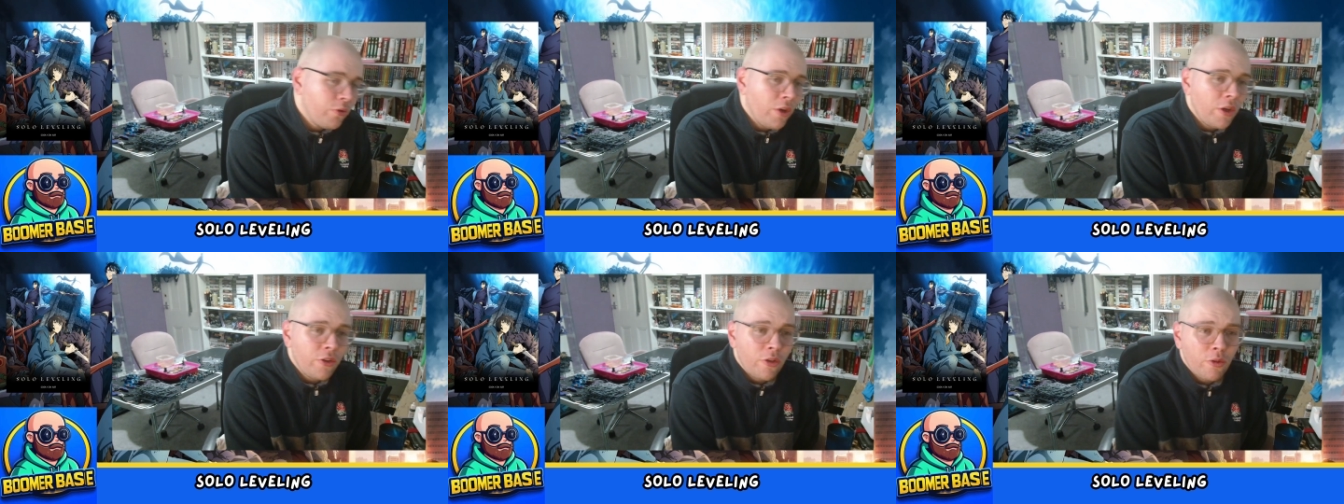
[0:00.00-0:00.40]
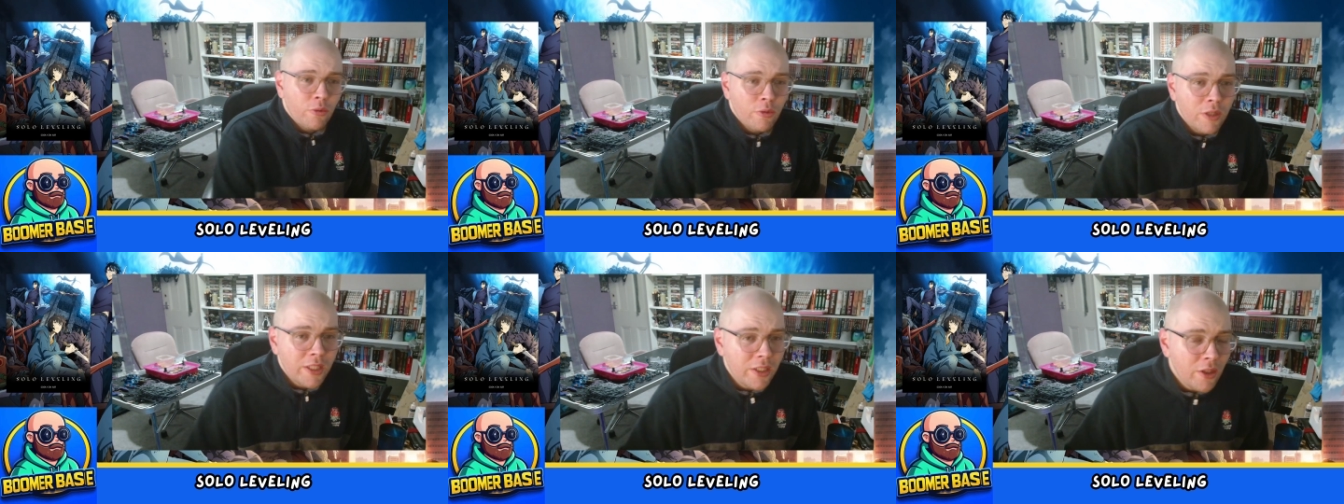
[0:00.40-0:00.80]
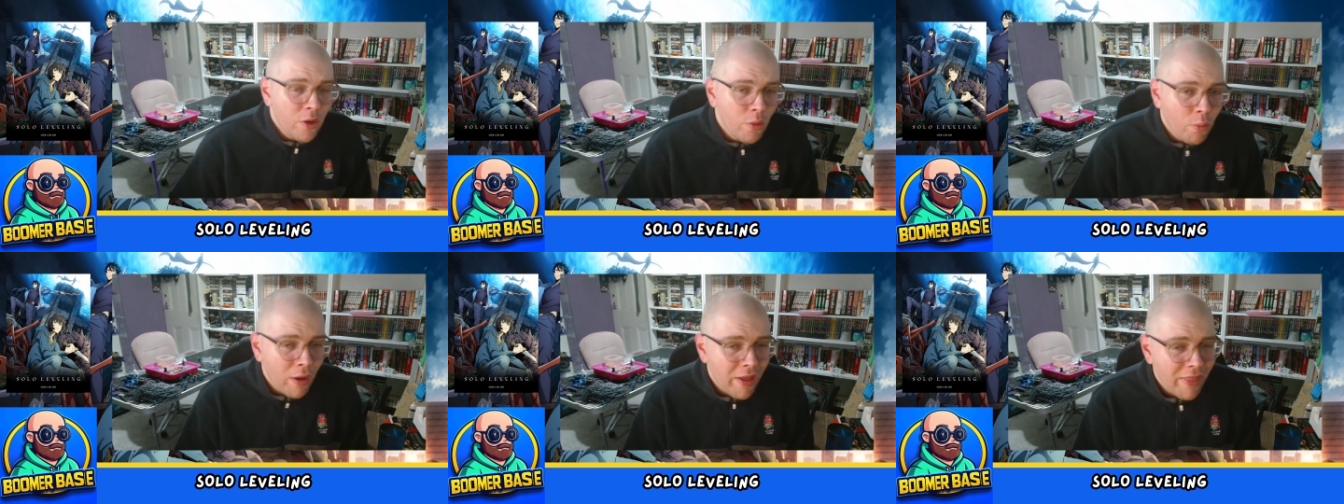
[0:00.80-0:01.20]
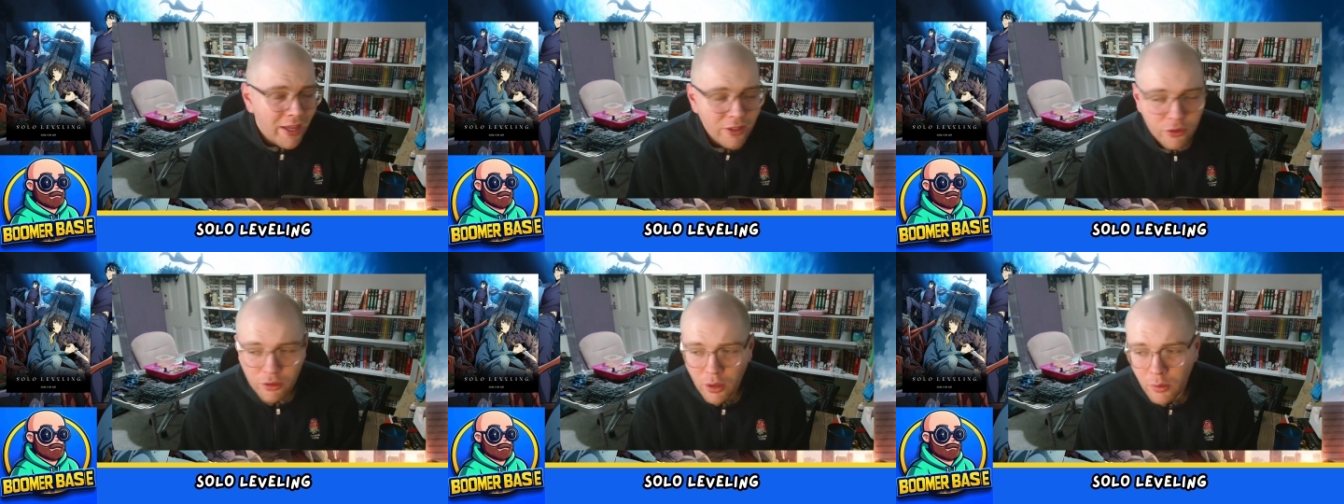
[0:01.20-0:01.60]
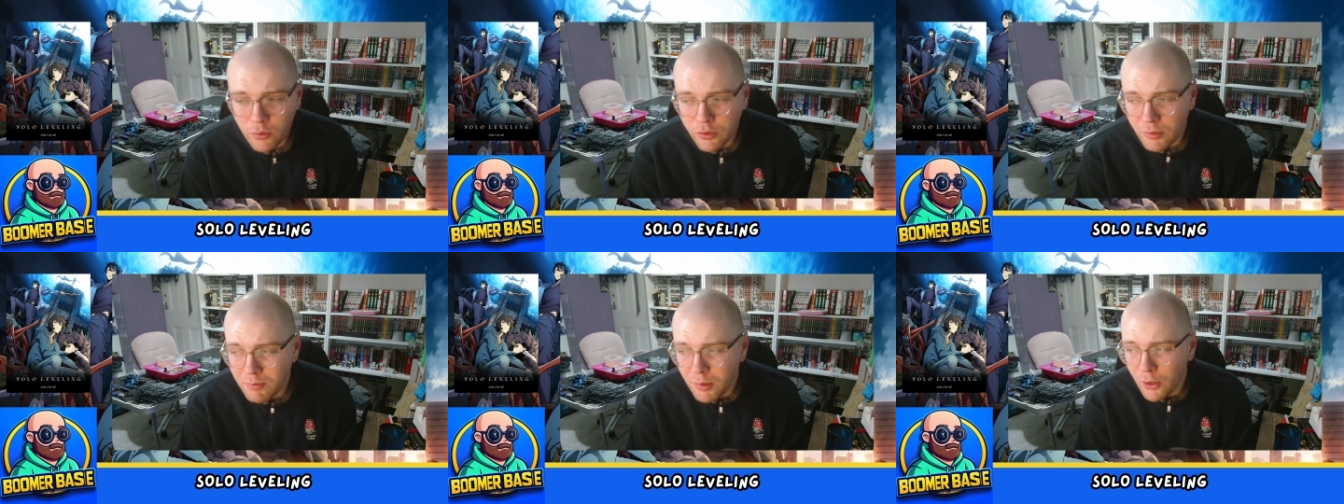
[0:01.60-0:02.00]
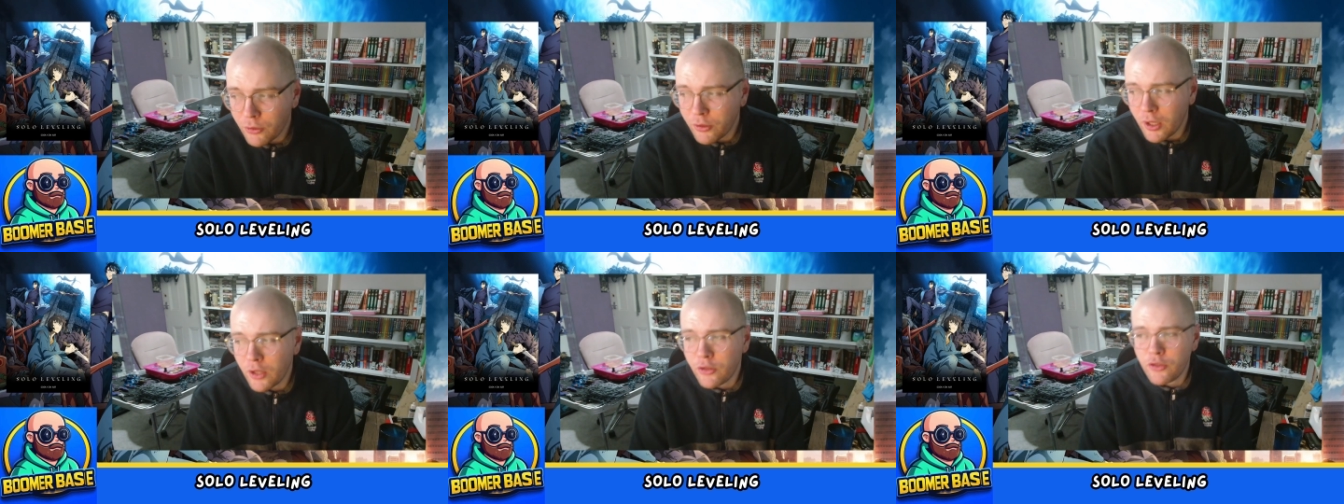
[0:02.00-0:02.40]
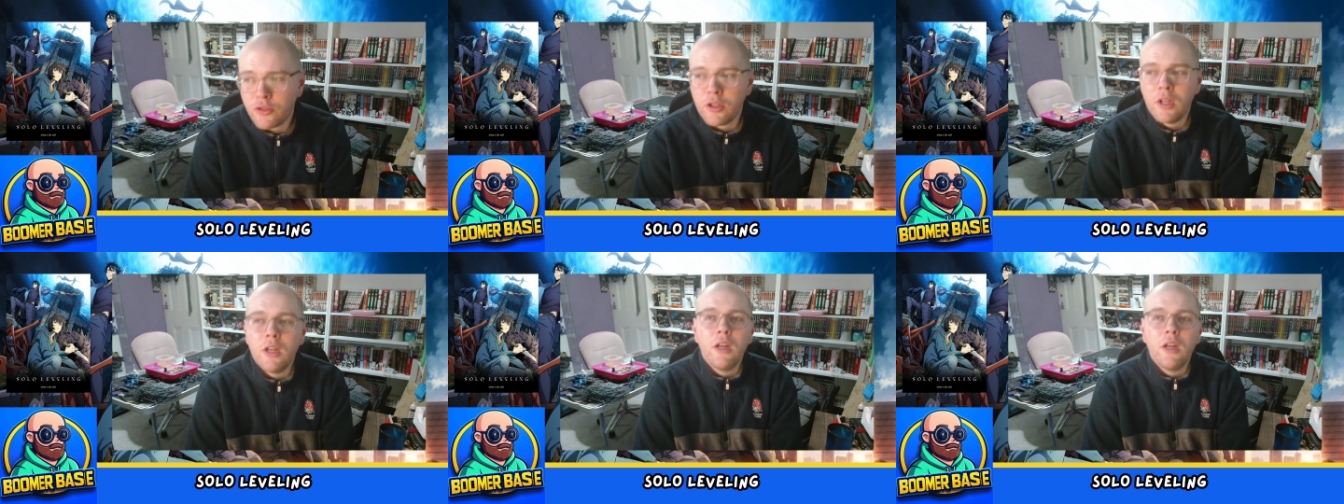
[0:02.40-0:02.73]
I don't really know where that's going to put us.